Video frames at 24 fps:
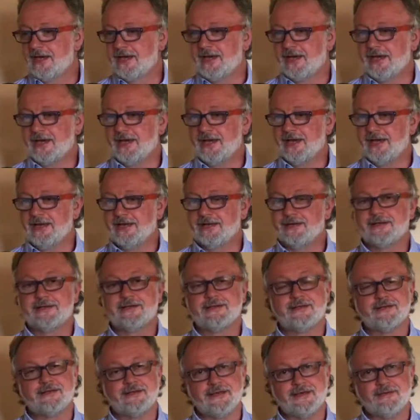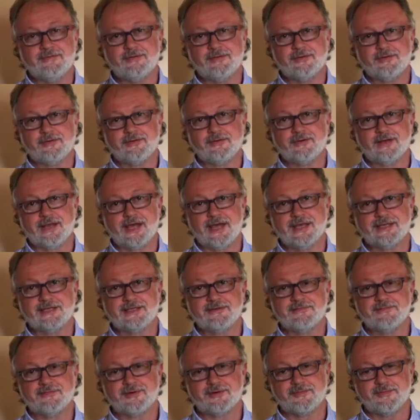And if you like the
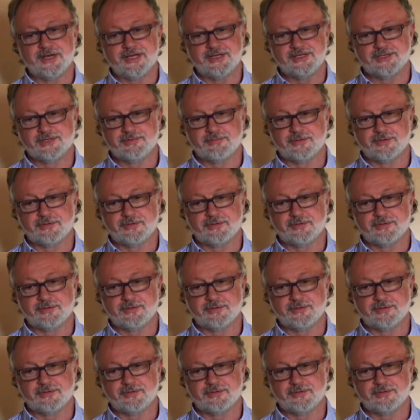information